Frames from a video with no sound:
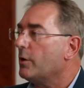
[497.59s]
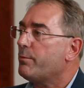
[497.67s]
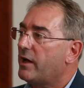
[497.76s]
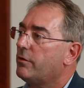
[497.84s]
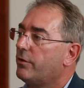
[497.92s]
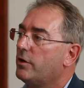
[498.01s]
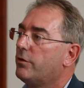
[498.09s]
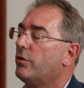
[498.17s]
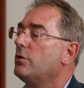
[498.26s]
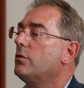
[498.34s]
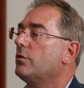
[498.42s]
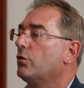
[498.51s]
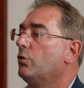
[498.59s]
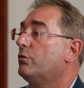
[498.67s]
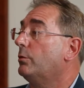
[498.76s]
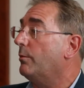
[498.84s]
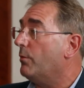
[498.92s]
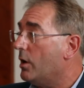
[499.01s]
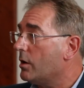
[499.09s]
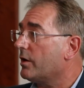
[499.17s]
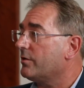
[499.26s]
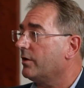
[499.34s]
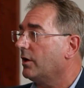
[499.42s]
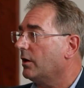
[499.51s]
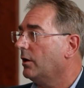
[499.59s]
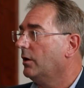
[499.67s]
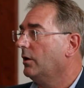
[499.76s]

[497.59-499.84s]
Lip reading: benefits that you saw from a marketing